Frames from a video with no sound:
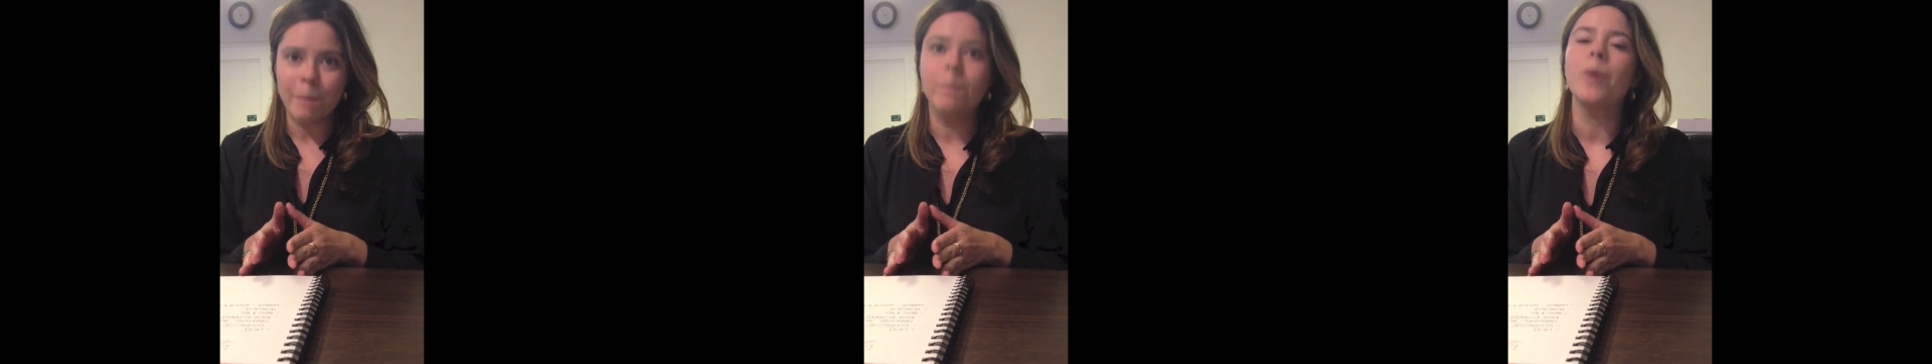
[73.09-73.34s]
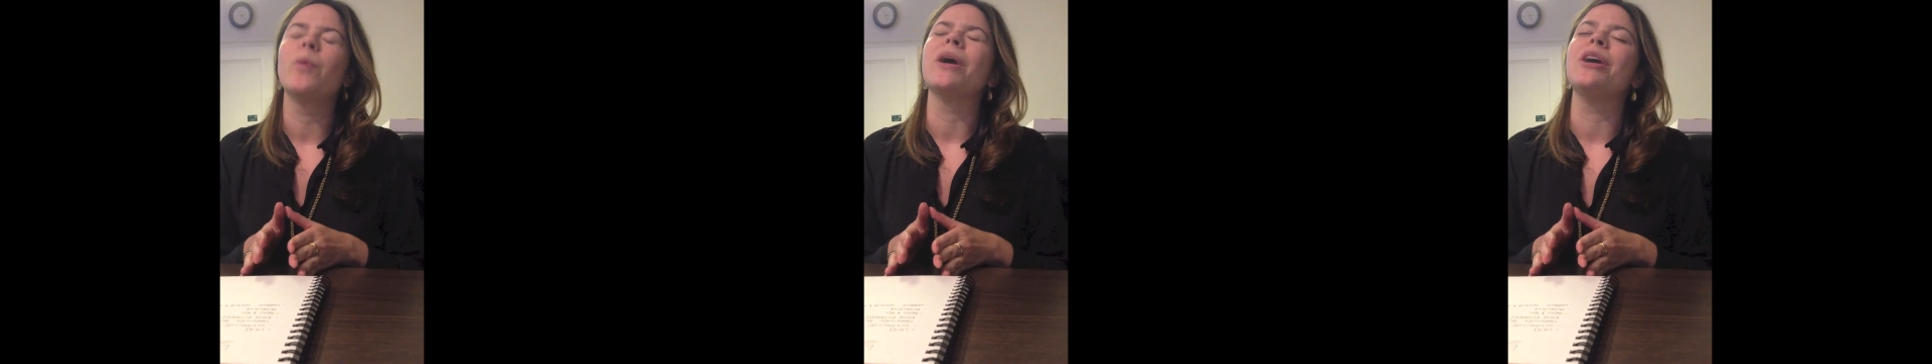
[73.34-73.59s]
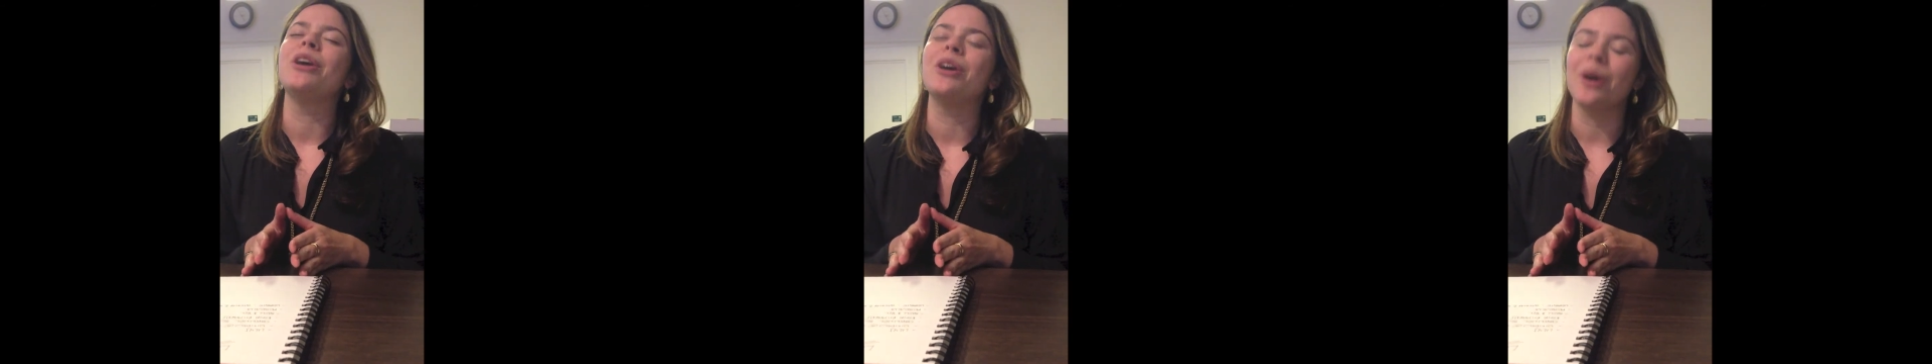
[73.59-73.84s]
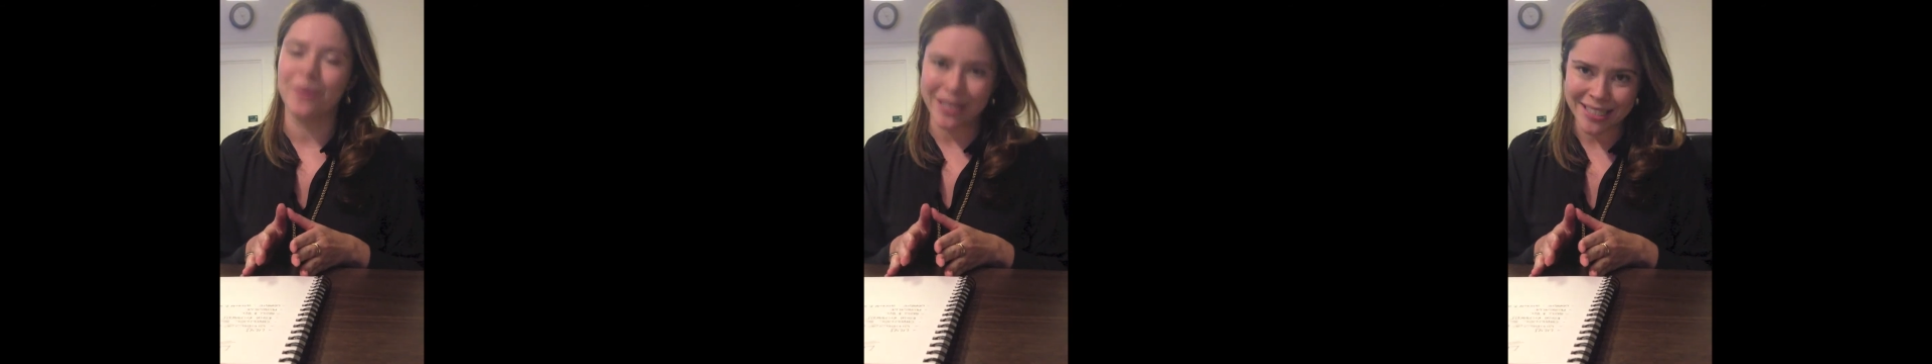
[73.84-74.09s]
but we're
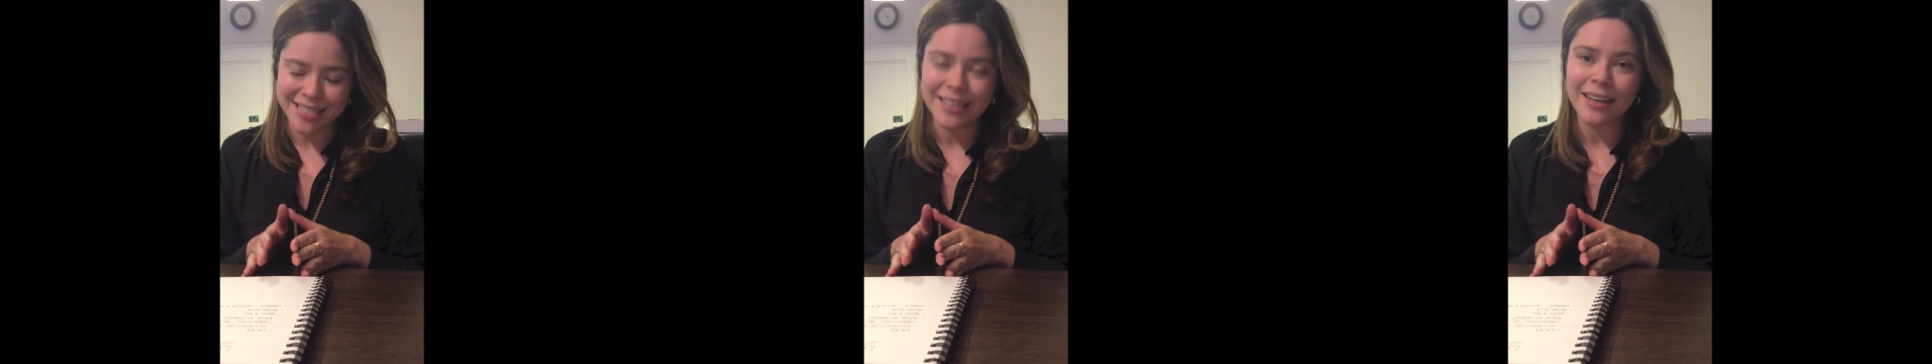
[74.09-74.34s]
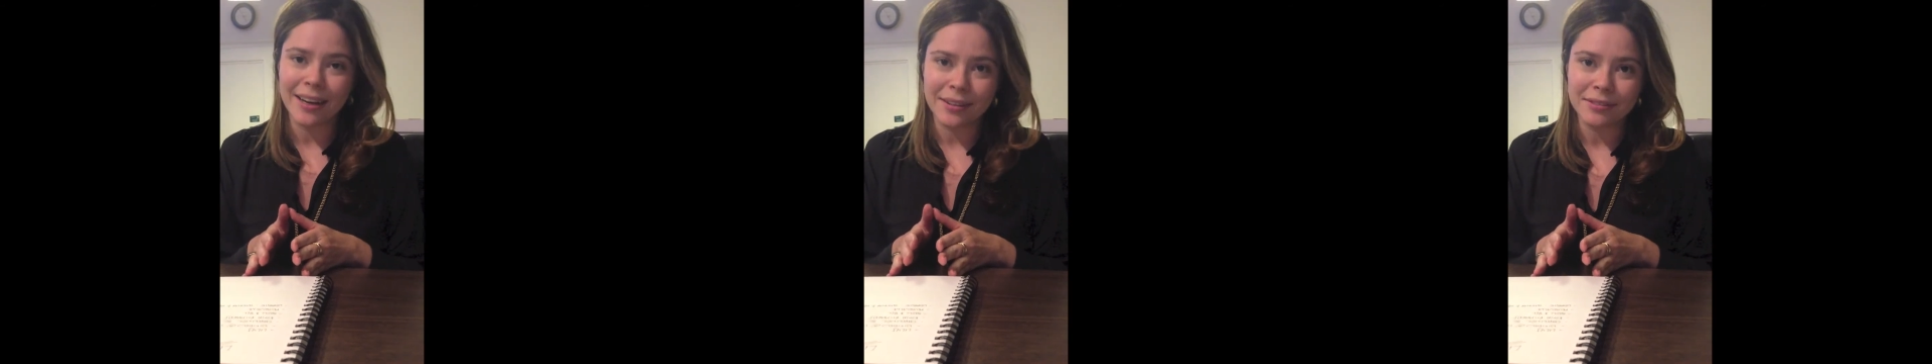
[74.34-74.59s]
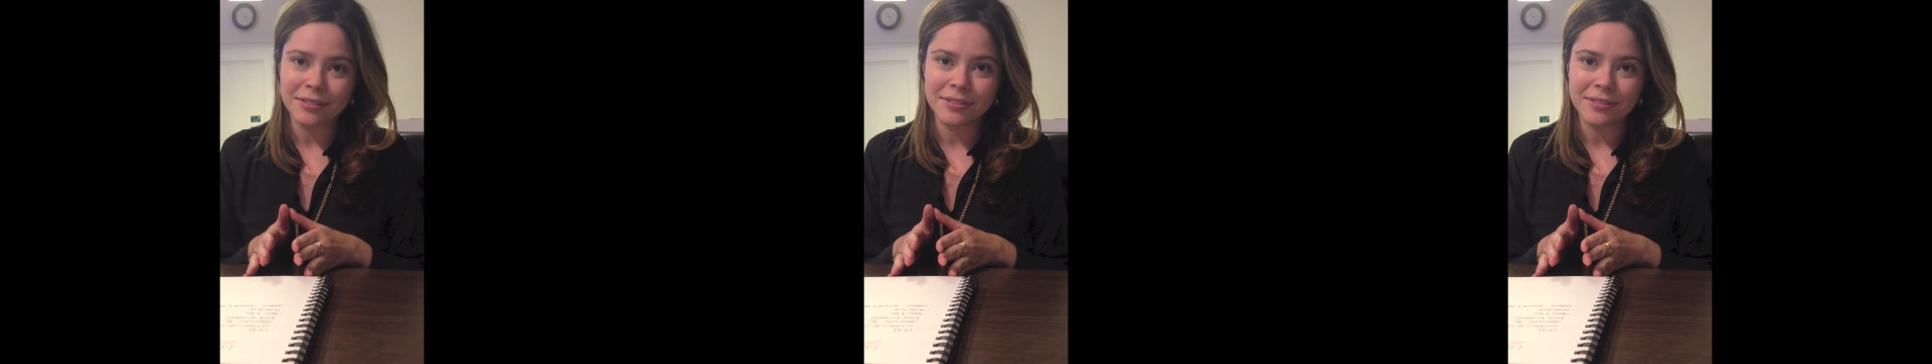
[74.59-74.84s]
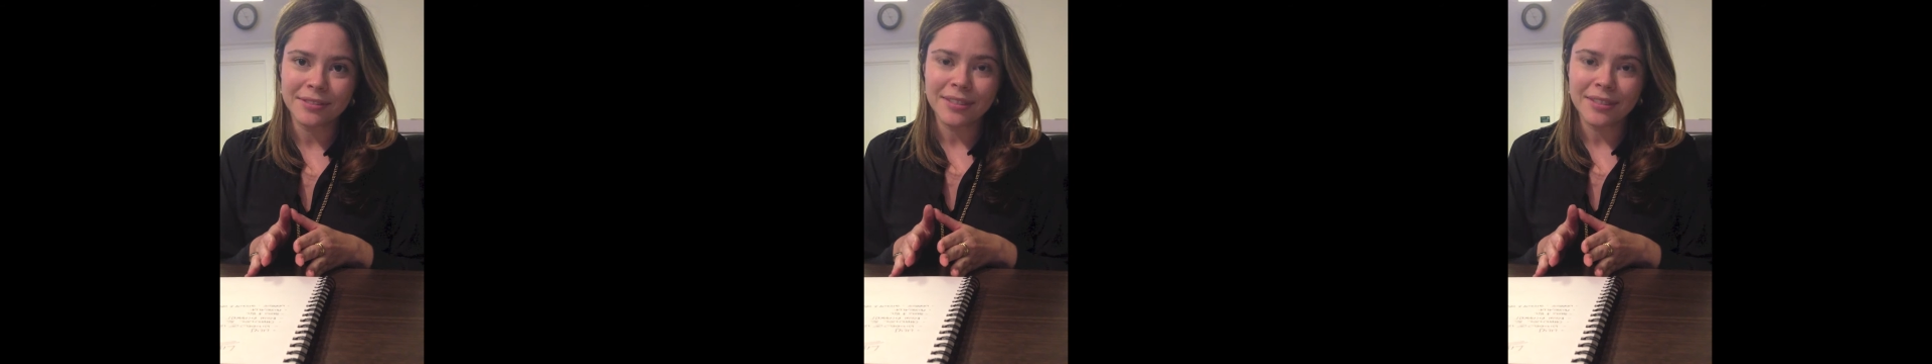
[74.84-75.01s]
going to love.